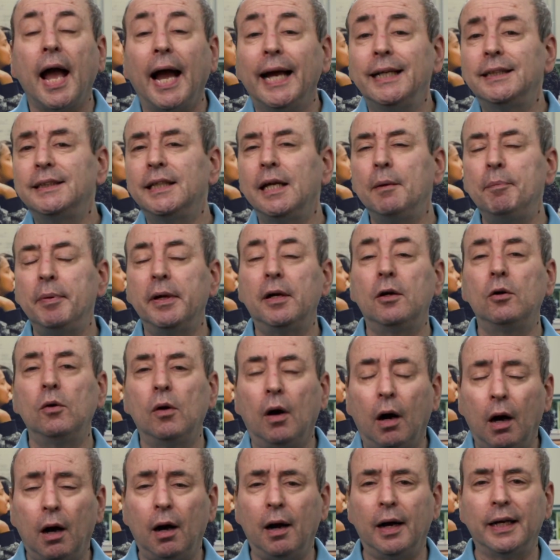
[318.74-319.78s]
A typical
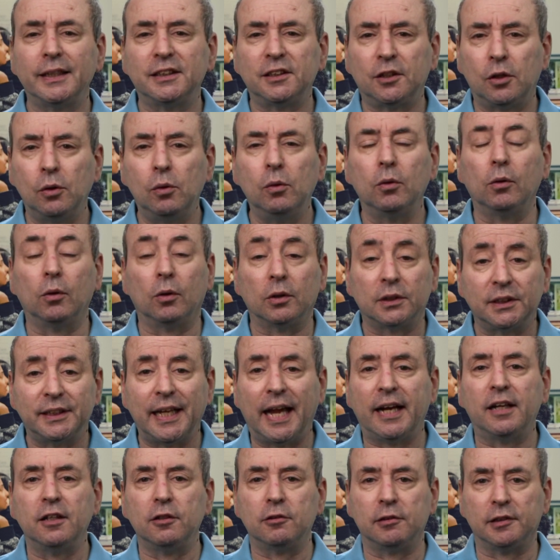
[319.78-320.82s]
high school or
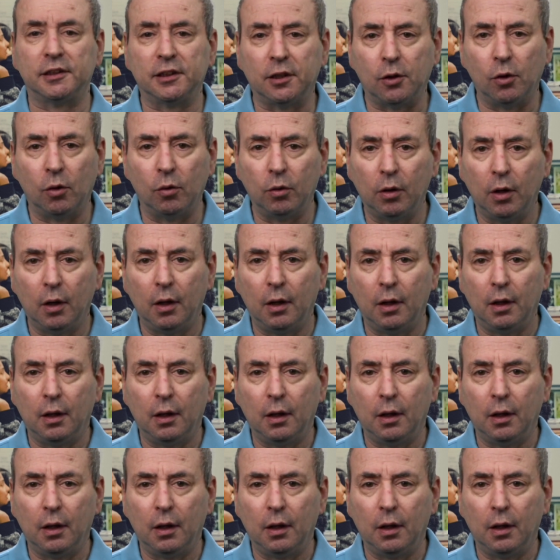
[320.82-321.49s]
secondary school